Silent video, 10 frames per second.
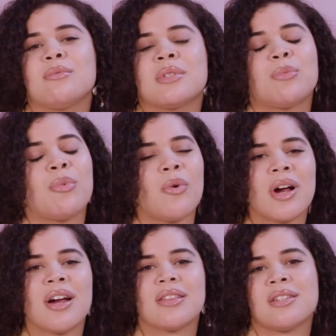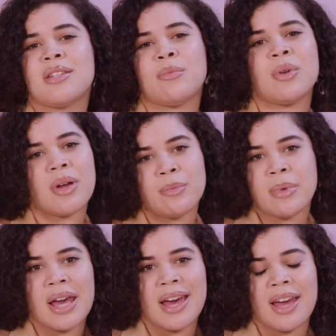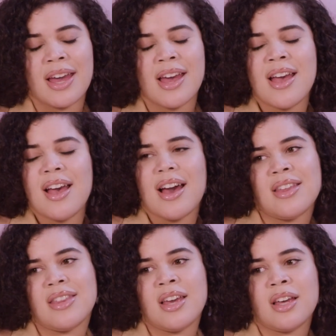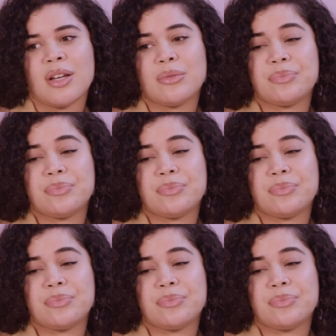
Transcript: Support the WNBA. I think